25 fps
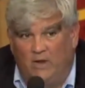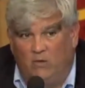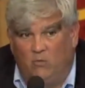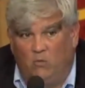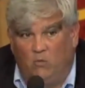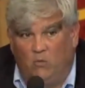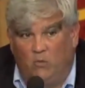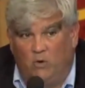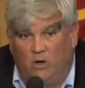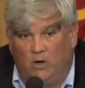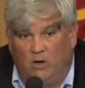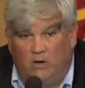
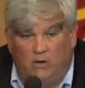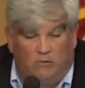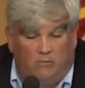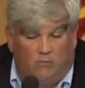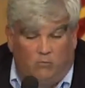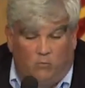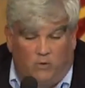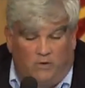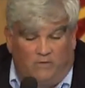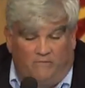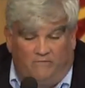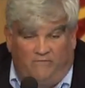
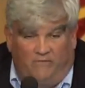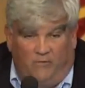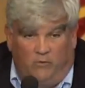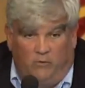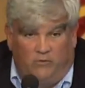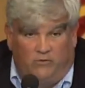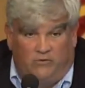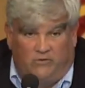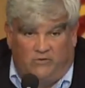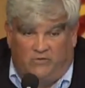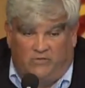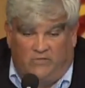where
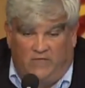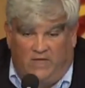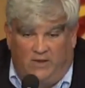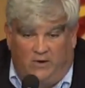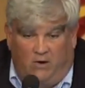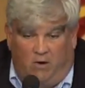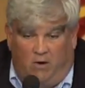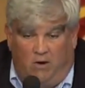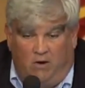folks that